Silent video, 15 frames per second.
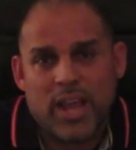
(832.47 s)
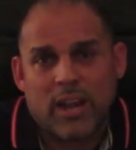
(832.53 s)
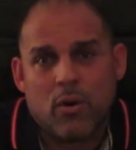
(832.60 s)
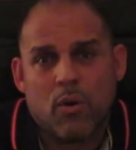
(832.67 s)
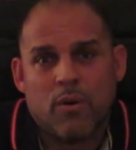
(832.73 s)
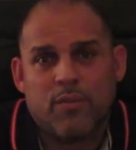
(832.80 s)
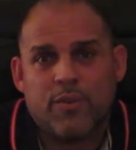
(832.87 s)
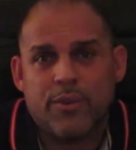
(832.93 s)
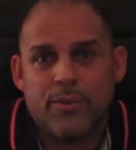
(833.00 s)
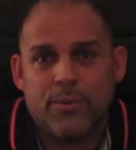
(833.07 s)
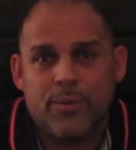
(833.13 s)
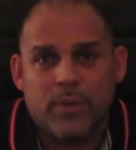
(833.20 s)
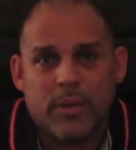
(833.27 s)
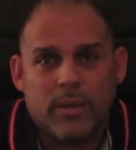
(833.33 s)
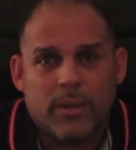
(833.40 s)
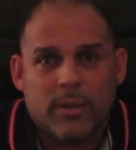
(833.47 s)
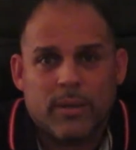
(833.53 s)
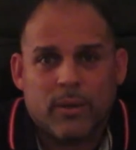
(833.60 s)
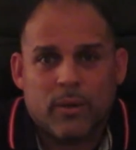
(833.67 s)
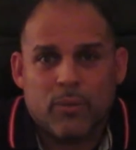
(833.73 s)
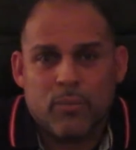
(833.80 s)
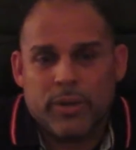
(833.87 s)
call for you,
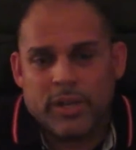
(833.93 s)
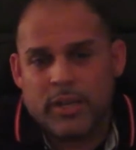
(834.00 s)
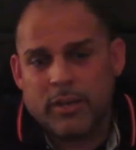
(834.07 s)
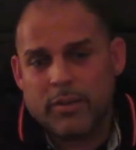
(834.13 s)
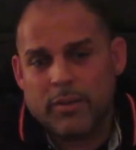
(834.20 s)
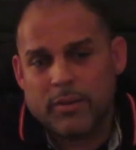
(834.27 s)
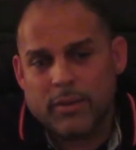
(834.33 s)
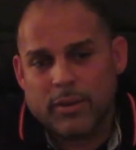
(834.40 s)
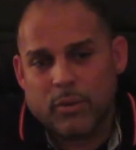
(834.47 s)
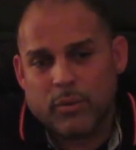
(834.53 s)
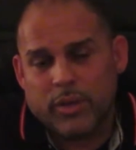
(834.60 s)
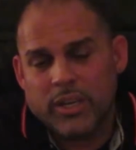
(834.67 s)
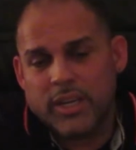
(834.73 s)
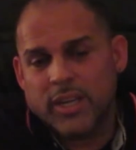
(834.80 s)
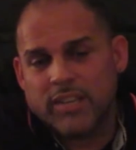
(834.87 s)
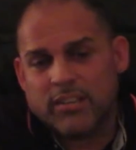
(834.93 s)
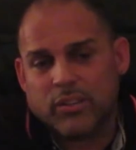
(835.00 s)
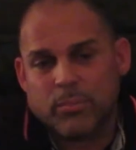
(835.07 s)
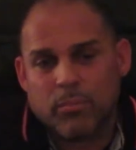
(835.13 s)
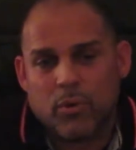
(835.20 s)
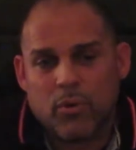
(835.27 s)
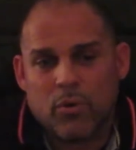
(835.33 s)
or when he hits the
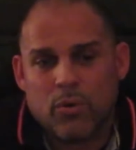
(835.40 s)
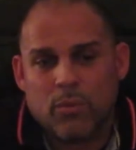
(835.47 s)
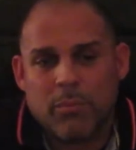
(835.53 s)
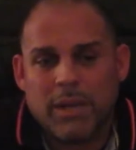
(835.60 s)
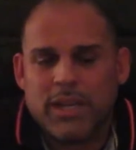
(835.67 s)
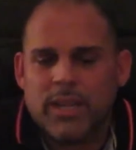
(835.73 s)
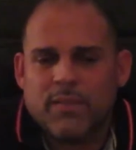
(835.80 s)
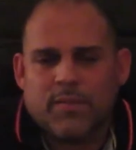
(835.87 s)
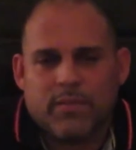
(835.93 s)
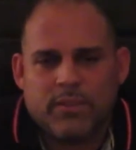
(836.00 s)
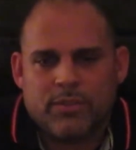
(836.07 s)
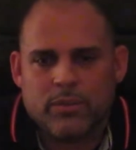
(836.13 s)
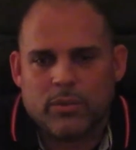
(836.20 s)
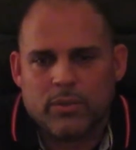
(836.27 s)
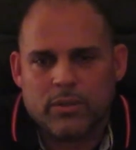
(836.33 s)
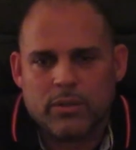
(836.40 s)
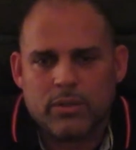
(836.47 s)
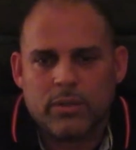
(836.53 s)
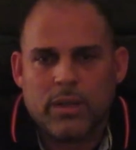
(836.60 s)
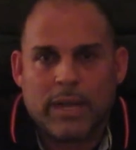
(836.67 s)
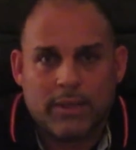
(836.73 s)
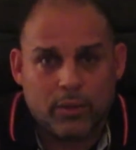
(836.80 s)
ball, my left is so
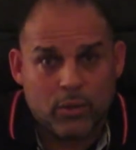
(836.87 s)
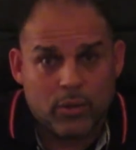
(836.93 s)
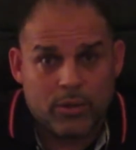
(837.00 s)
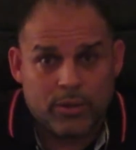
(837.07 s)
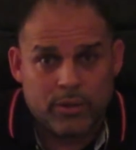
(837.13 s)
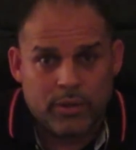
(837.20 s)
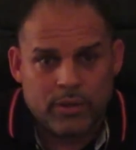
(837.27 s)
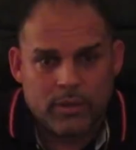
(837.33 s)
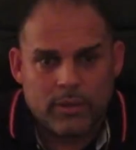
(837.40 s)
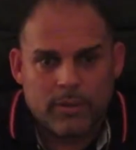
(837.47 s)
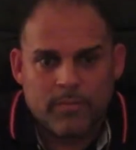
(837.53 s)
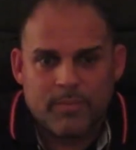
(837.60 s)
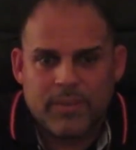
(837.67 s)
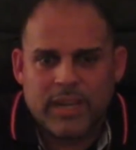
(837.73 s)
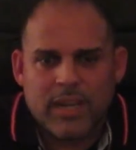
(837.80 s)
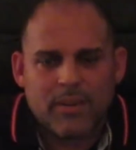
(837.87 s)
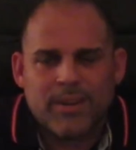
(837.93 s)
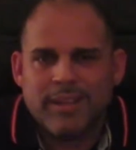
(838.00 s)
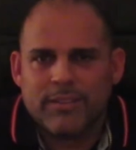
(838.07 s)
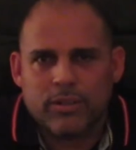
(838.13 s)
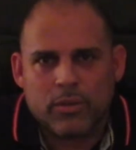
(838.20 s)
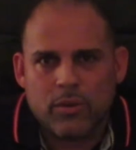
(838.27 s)
good. I thought that I don't
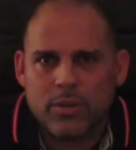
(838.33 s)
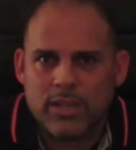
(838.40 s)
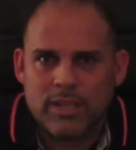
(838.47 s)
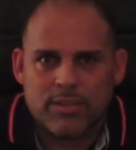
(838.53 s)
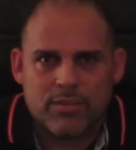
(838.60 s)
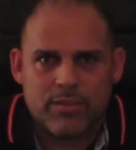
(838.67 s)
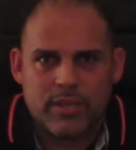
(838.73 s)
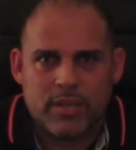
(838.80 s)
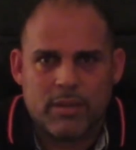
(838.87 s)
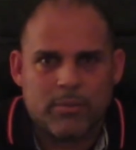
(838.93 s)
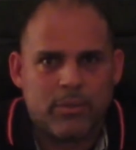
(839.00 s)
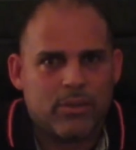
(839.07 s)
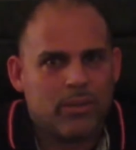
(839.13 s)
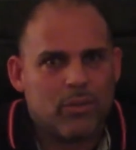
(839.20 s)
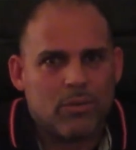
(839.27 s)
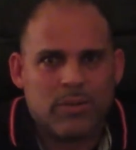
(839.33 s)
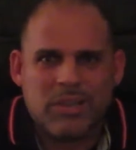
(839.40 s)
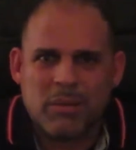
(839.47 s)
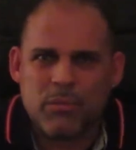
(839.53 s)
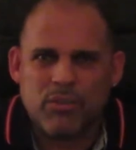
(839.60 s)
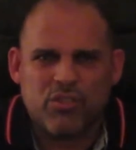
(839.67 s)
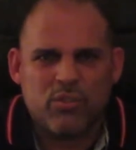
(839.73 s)
have to call that screen. I'm gonna go and I'm
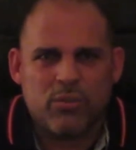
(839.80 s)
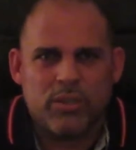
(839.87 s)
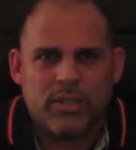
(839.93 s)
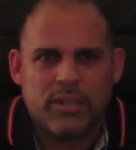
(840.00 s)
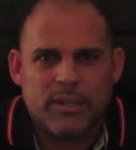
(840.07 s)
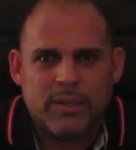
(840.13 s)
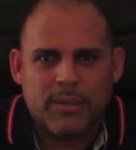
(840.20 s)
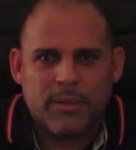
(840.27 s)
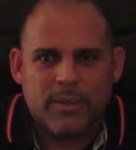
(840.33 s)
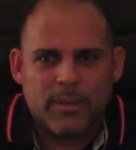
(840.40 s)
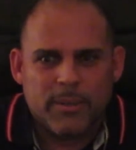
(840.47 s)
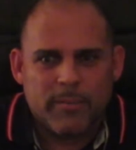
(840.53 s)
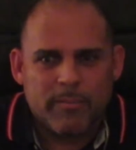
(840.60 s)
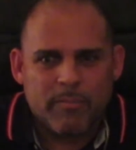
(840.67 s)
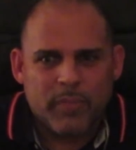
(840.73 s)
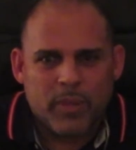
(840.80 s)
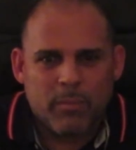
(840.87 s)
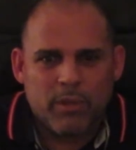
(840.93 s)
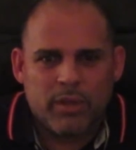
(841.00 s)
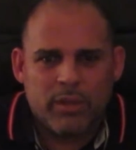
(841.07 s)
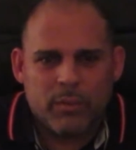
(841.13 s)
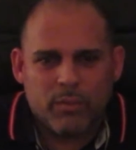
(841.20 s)
gonna shoot it.
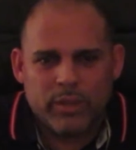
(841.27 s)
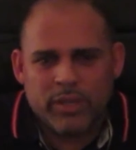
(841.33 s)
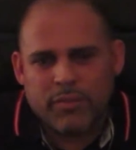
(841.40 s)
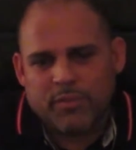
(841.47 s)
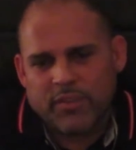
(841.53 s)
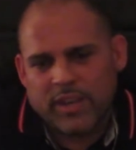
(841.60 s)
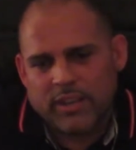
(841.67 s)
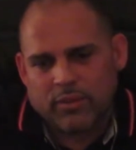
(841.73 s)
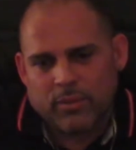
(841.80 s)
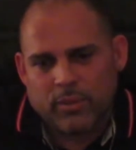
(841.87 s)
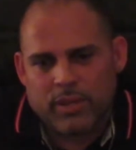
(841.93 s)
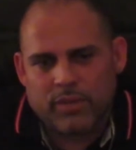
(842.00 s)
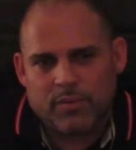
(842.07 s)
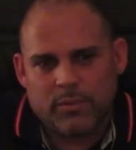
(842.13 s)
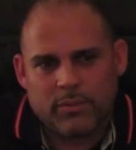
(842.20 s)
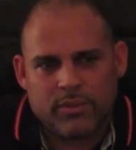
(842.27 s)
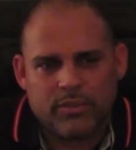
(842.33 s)
But when he fades away from the